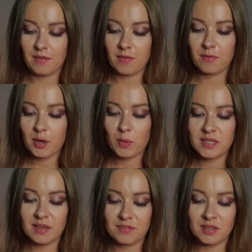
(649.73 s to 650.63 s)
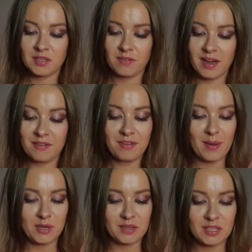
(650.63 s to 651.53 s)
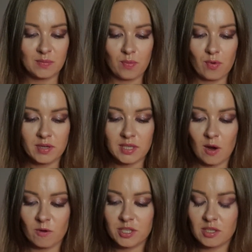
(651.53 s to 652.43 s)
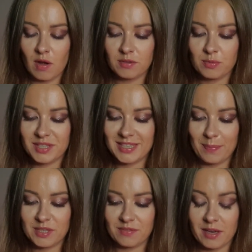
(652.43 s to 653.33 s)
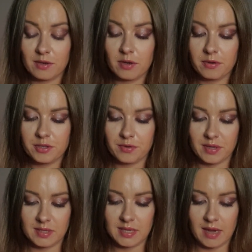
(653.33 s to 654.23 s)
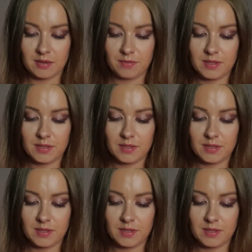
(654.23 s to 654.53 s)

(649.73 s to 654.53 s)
The frequency of the Divine Feminine supports our soft, receptive and nurturing side,